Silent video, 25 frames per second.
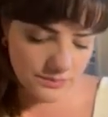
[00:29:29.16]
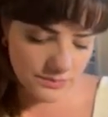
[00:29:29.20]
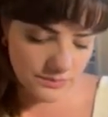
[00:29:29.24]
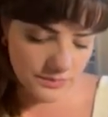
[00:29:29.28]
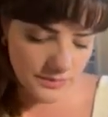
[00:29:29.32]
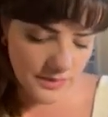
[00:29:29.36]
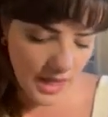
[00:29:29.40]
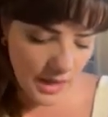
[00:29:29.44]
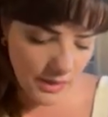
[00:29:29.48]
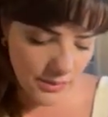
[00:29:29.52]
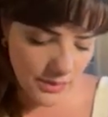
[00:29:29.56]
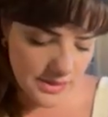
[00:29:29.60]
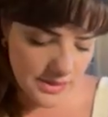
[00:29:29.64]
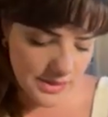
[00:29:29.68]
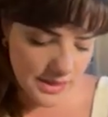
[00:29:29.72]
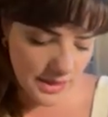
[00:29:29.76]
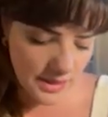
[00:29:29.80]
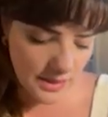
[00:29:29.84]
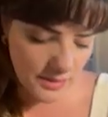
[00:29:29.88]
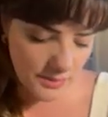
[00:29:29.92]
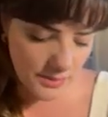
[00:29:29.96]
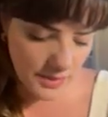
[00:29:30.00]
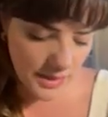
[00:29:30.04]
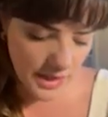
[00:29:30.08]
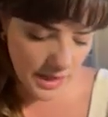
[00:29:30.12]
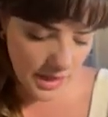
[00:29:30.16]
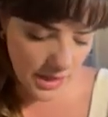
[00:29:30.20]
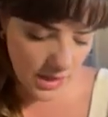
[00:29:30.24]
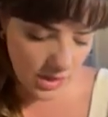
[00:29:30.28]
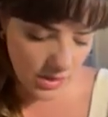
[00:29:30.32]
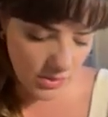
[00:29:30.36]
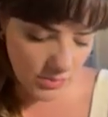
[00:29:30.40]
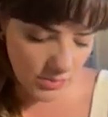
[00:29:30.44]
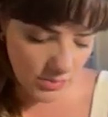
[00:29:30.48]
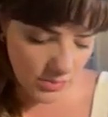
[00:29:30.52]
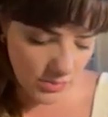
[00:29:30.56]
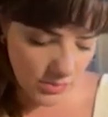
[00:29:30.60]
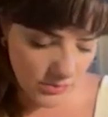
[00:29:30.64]
That was like
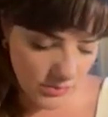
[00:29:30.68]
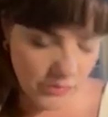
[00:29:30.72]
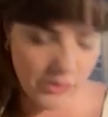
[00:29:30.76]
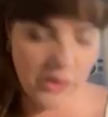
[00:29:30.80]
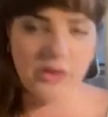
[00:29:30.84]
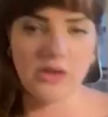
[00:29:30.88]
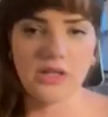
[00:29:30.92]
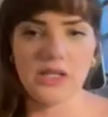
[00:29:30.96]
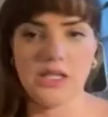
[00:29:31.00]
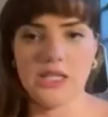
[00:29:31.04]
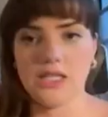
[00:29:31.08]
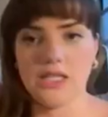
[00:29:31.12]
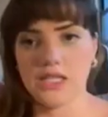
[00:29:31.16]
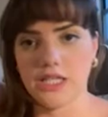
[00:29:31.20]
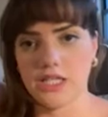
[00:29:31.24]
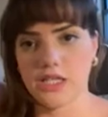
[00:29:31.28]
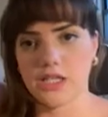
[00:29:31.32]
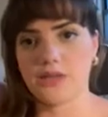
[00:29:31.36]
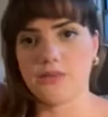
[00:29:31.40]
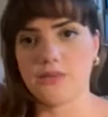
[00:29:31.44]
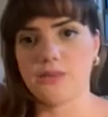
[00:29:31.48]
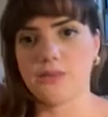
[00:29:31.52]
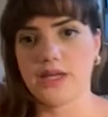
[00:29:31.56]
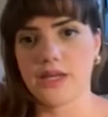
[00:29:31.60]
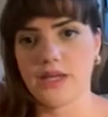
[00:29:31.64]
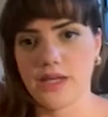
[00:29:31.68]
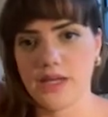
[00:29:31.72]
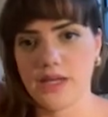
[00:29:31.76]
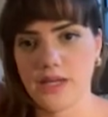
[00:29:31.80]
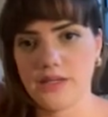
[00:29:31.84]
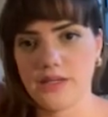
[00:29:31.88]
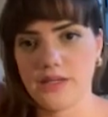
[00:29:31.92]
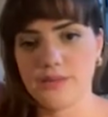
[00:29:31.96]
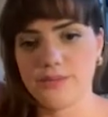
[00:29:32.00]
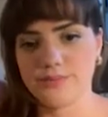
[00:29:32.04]
became very clear in my head.